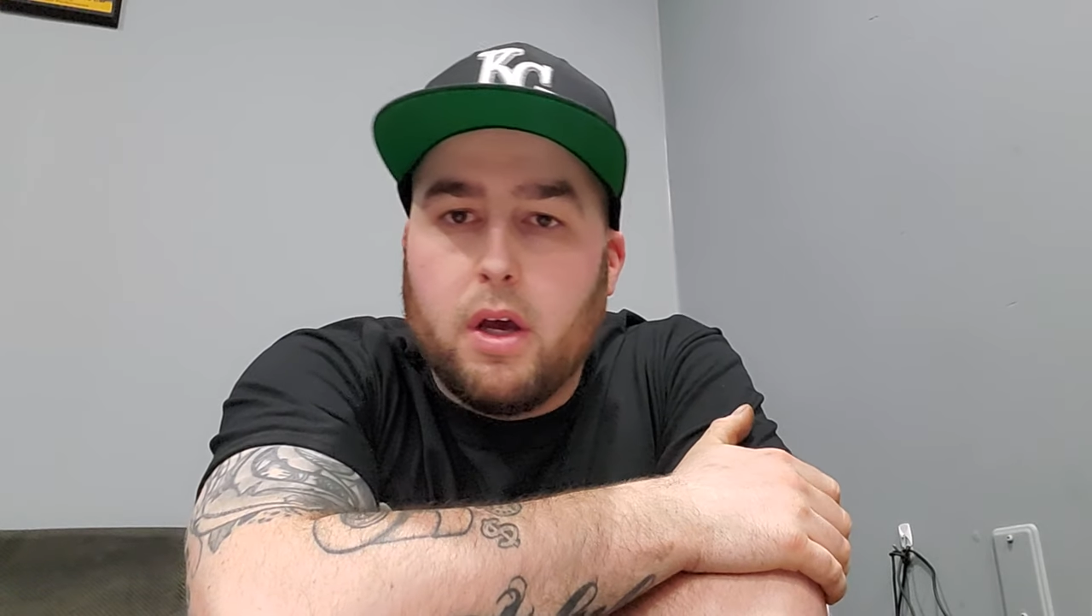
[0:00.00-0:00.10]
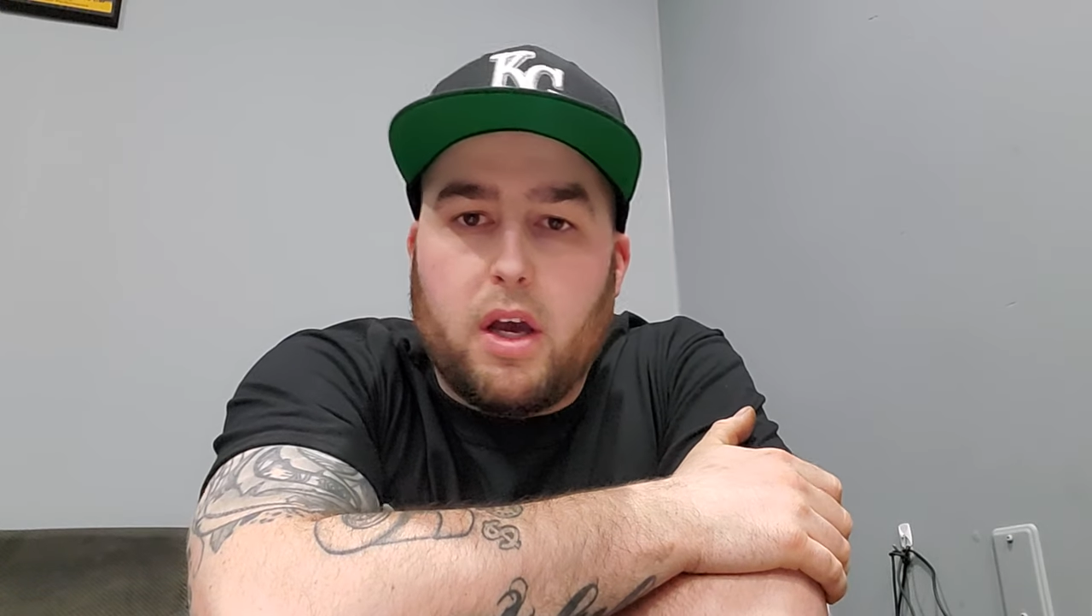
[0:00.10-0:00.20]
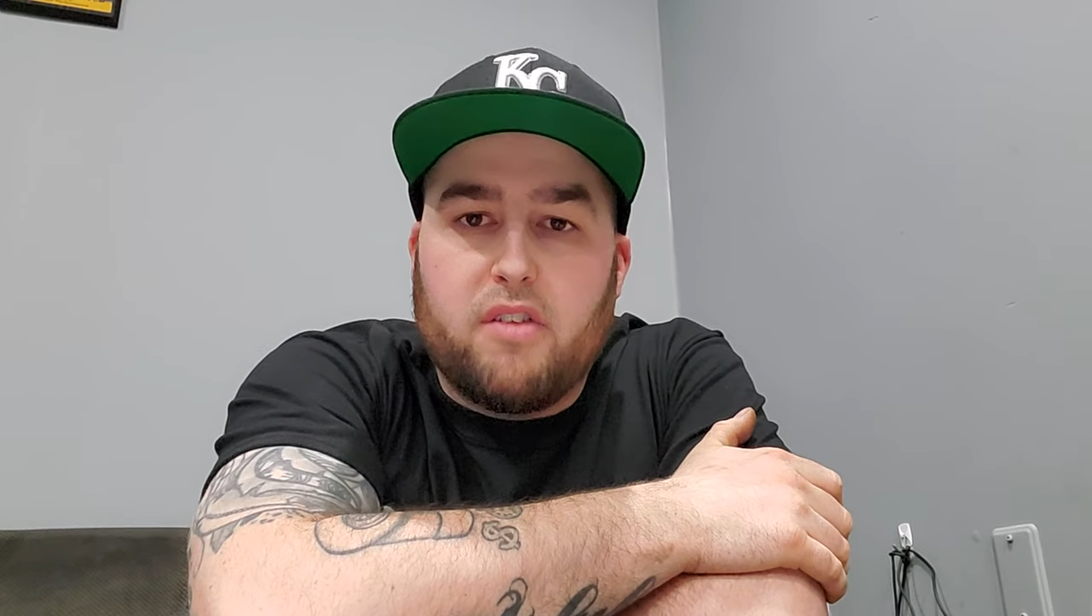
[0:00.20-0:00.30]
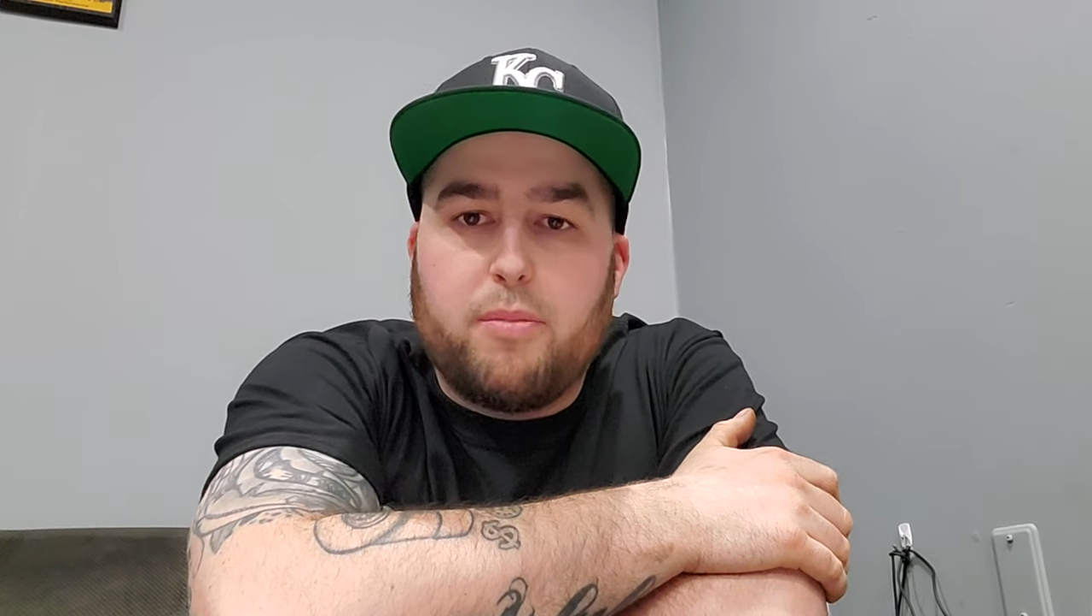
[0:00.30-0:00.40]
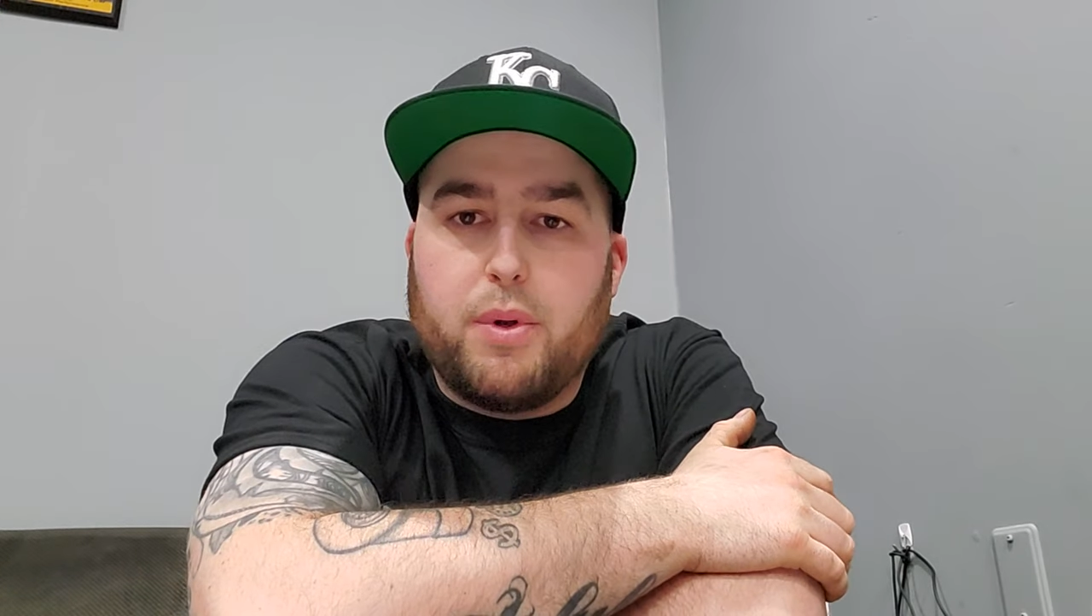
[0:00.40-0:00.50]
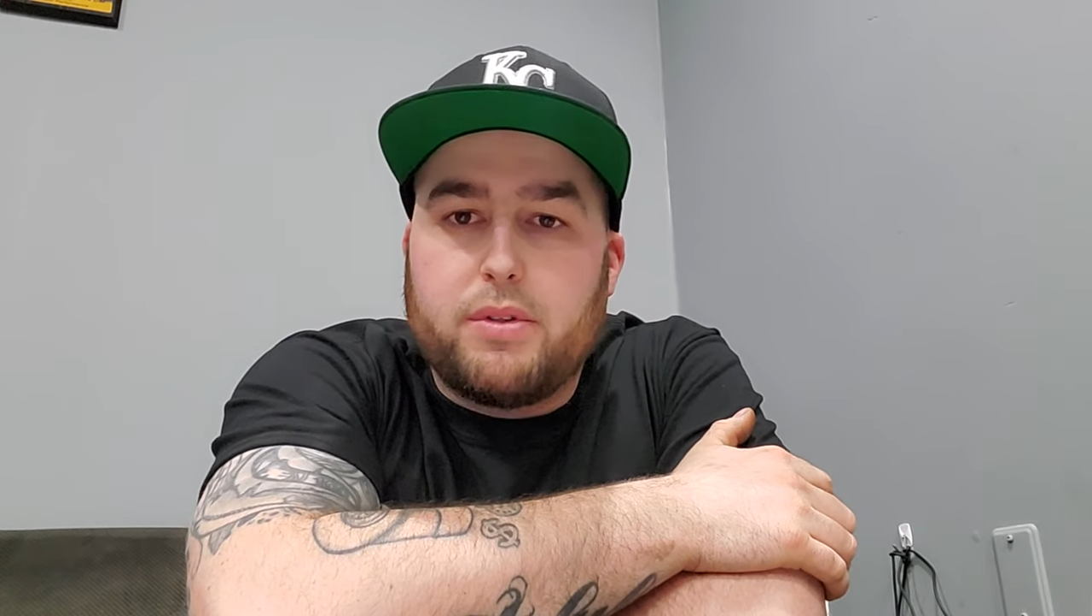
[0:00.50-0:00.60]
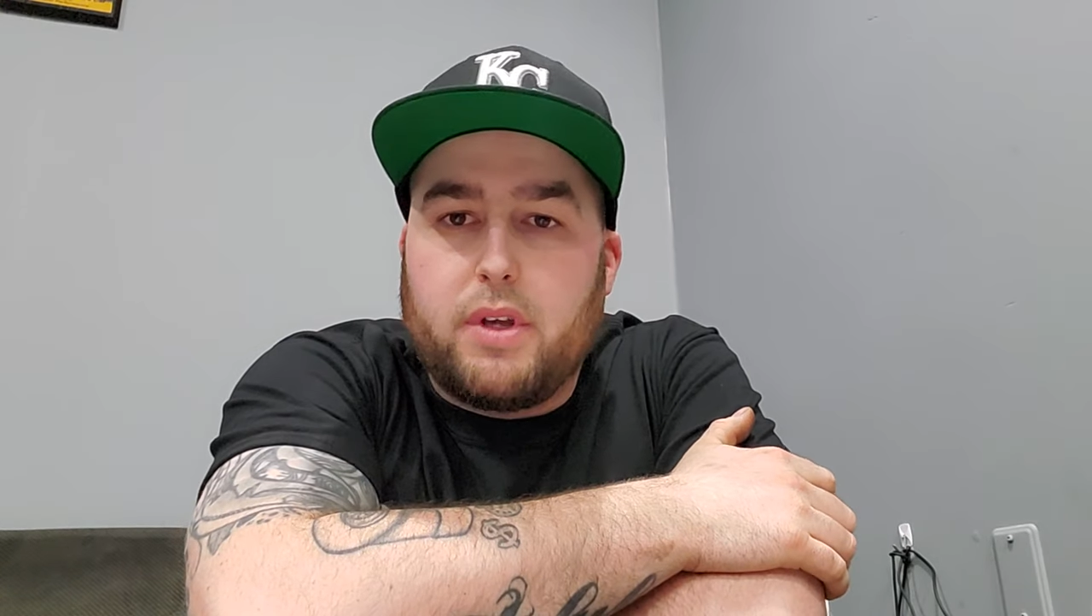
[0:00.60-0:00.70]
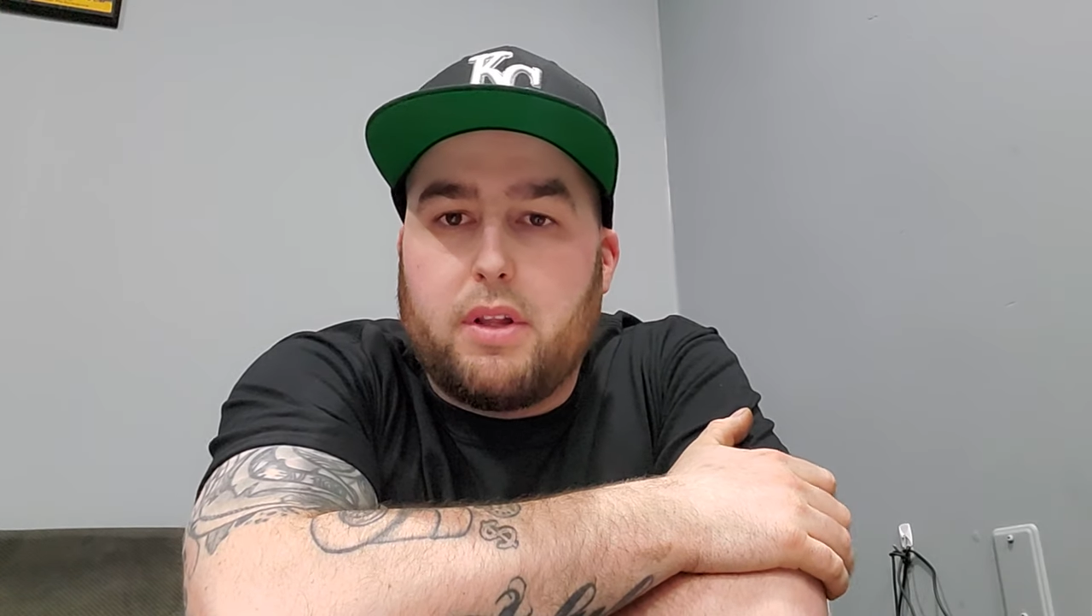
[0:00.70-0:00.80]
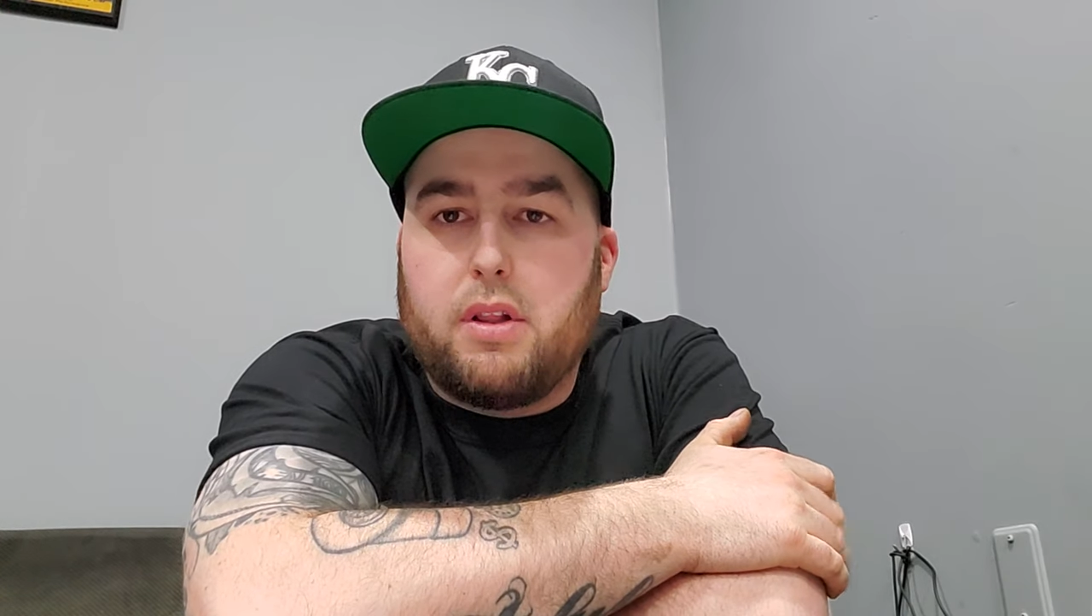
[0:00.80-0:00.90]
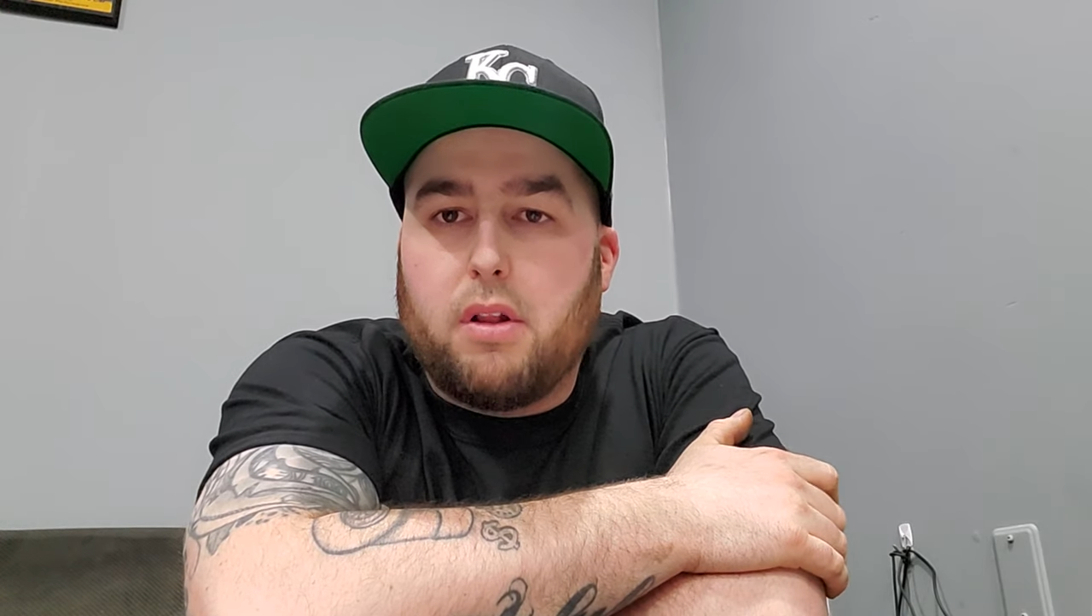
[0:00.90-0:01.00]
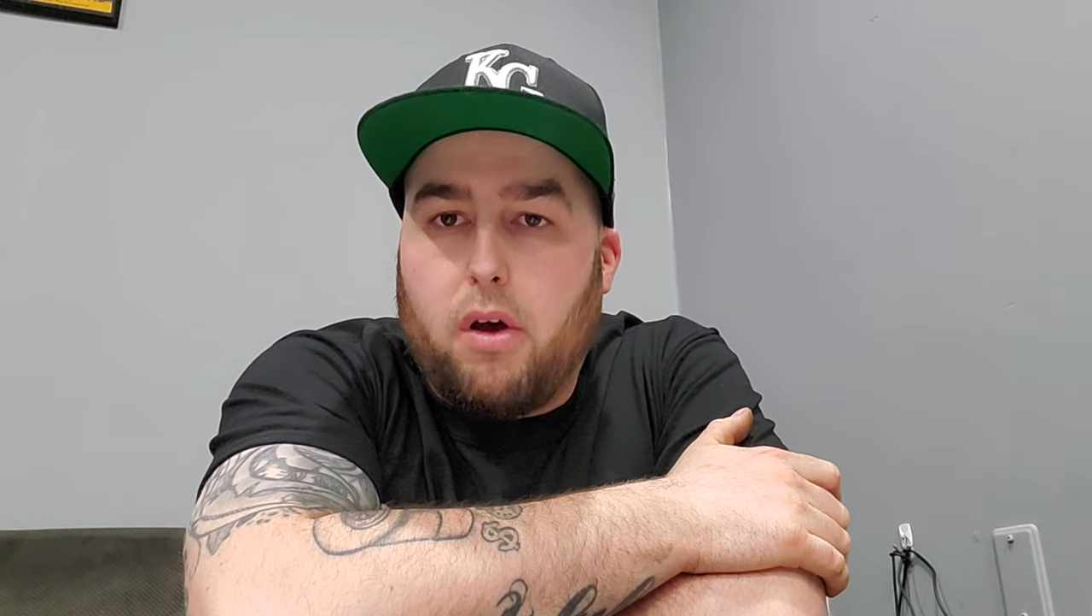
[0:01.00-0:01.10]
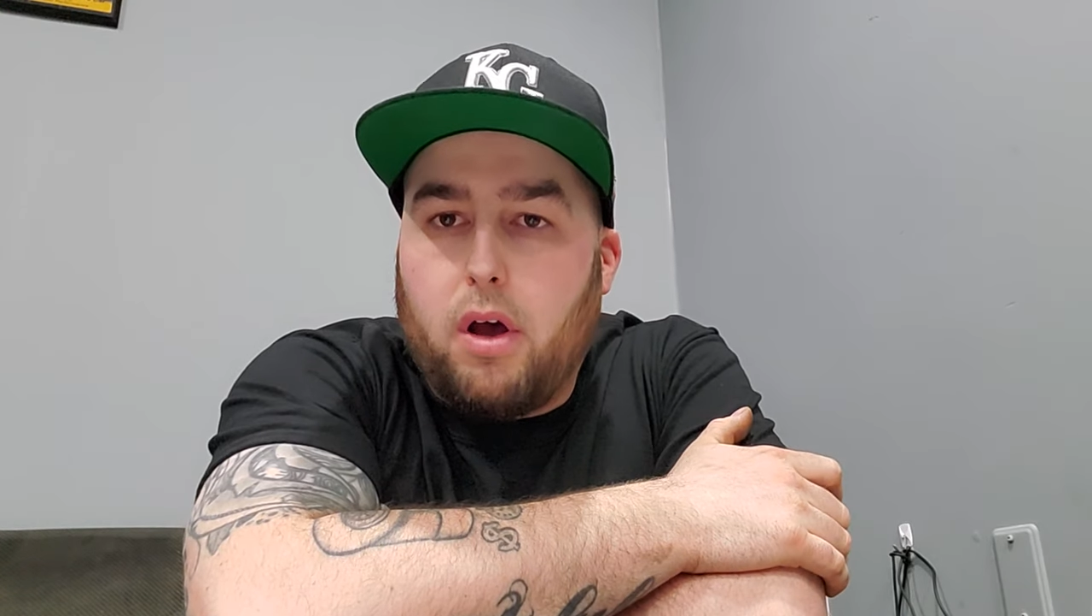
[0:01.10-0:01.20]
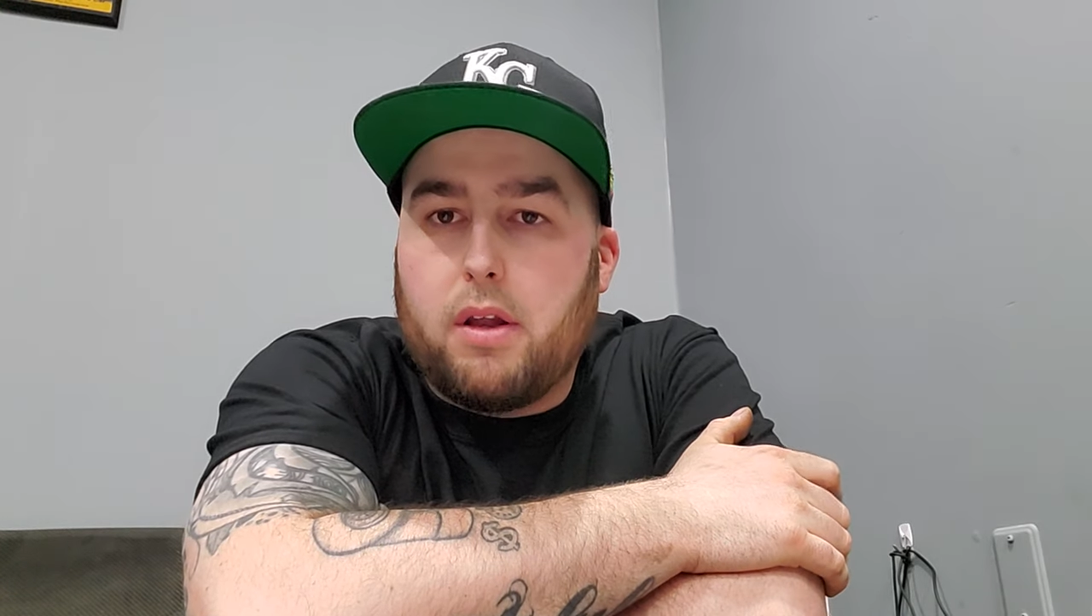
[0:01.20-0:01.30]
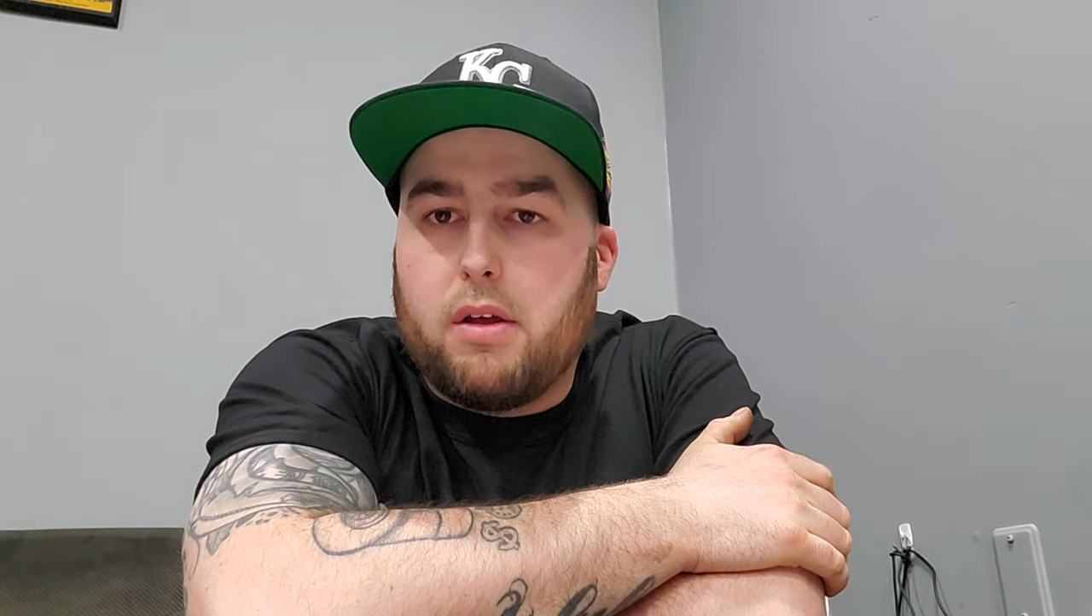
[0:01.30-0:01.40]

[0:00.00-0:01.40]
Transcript: I've built a lot